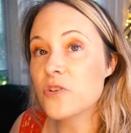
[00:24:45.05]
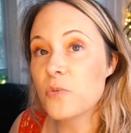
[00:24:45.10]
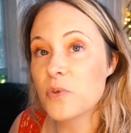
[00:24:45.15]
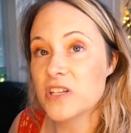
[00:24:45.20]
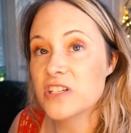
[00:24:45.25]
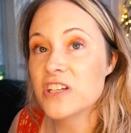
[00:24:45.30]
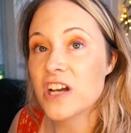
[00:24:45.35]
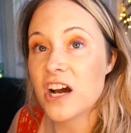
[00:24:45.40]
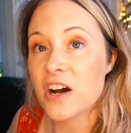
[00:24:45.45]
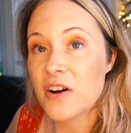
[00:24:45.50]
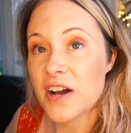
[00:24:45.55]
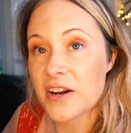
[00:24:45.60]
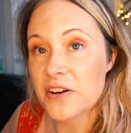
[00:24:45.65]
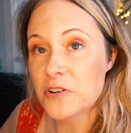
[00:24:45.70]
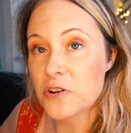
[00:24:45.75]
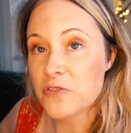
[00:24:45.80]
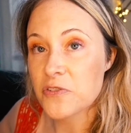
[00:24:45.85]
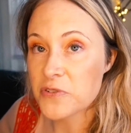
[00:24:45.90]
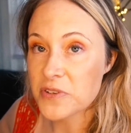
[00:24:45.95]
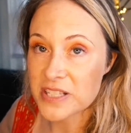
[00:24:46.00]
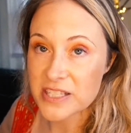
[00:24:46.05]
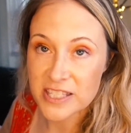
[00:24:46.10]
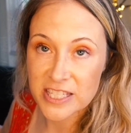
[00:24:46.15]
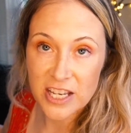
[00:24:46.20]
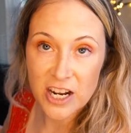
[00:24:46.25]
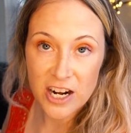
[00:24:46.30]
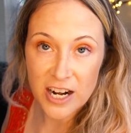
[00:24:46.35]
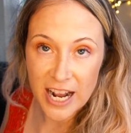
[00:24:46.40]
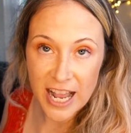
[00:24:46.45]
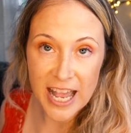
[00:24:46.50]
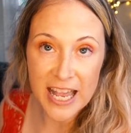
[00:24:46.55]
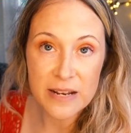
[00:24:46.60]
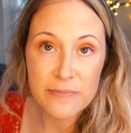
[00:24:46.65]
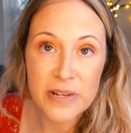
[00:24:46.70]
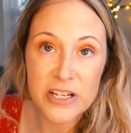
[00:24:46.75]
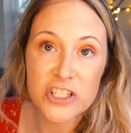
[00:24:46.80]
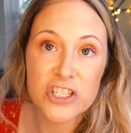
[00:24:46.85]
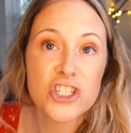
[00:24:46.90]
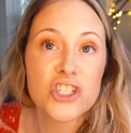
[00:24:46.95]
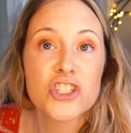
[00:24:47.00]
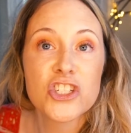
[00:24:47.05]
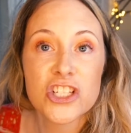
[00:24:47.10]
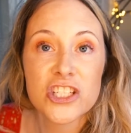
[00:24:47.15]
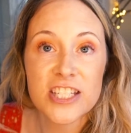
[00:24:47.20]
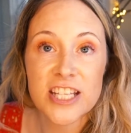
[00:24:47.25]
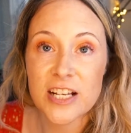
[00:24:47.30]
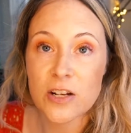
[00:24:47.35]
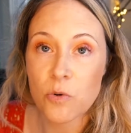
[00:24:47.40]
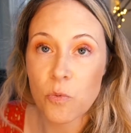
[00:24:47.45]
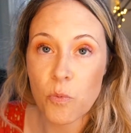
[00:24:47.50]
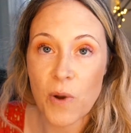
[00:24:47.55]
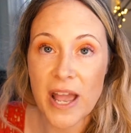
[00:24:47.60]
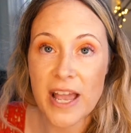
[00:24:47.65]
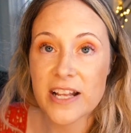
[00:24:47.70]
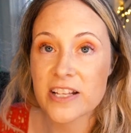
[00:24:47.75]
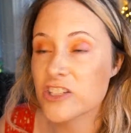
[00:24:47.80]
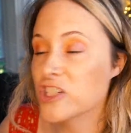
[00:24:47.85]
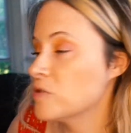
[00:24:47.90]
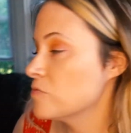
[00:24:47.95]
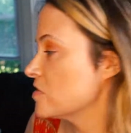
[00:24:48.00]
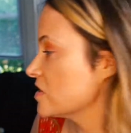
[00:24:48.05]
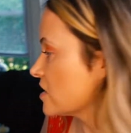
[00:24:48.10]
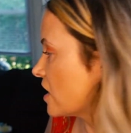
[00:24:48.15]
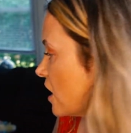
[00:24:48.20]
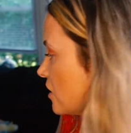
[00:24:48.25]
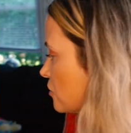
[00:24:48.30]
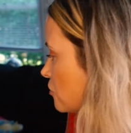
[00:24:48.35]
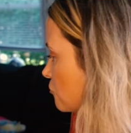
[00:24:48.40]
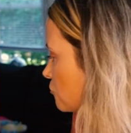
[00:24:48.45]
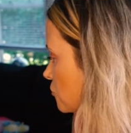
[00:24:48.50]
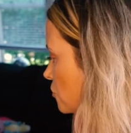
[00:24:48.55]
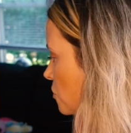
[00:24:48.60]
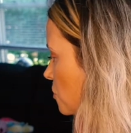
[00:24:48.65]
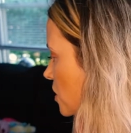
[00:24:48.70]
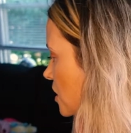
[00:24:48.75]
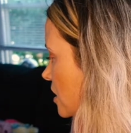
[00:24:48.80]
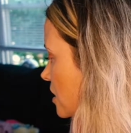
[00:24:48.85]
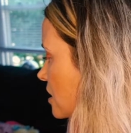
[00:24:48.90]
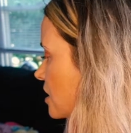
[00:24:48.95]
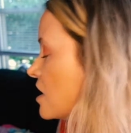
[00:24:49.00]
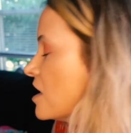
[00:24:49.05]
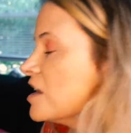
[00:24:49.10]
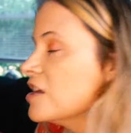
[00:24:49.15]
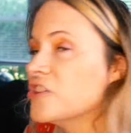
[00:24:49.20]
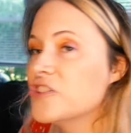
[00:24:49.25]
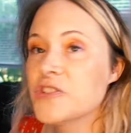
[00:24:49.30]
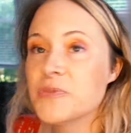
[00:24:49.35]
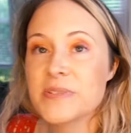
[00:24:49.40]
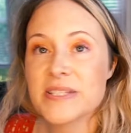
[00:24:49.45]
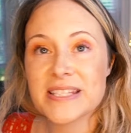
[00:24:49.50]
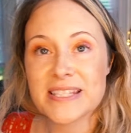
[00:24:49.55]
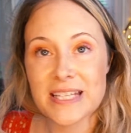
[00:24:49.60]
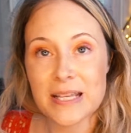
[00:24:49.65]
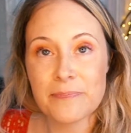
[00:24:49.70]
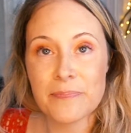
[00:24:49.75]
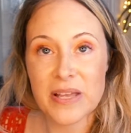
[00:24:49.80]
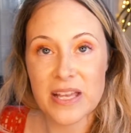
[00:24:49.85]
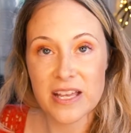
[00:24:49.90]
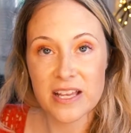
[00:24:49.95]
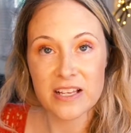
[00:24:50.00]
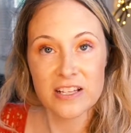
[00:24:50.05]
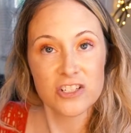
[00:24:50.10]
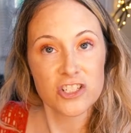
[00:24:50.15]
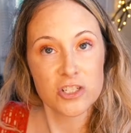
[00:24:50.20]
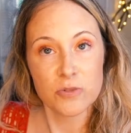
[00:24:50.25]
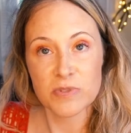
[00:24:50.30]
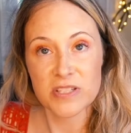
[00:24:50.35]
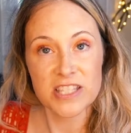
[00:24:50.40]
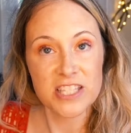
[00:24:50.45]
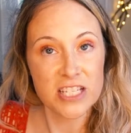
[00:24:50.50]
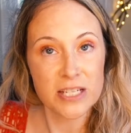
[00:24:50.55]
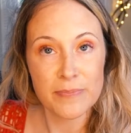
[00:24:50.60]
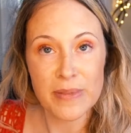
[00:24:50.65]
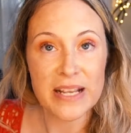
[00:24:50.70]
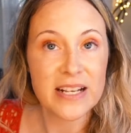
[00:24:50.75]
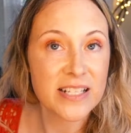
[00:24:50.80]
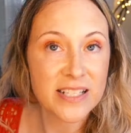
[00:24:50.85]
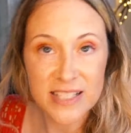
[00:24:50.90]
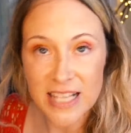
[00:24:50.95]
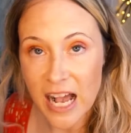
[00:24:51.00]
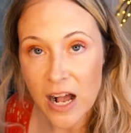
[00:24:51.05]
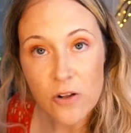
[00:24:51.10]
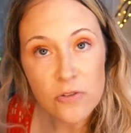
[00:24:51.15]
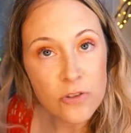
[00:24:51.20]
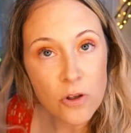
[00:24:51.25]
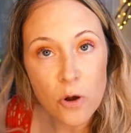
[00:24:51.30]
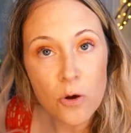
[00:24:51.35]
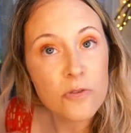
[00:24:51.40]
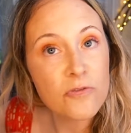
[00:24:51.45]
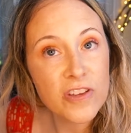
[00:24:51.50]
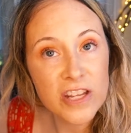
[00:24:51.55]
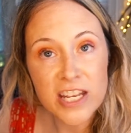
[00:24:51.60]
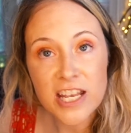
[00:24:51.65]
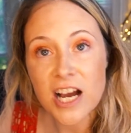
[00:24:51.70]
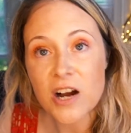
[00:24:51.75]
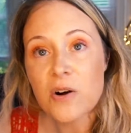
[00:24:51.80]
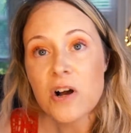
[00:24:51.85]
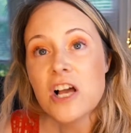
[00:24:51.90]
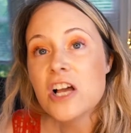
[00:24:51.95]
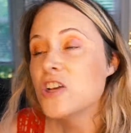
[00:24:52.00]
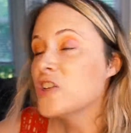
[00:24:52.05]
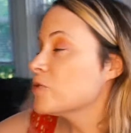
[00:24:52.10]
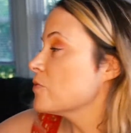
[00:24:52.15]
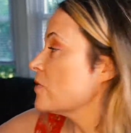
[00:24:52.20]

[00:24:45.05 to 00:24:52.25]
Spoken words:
window. I don't know if you can see her head, but she just like went. She was on the floor. She was sleeping. She didn't make a sound the whole video. She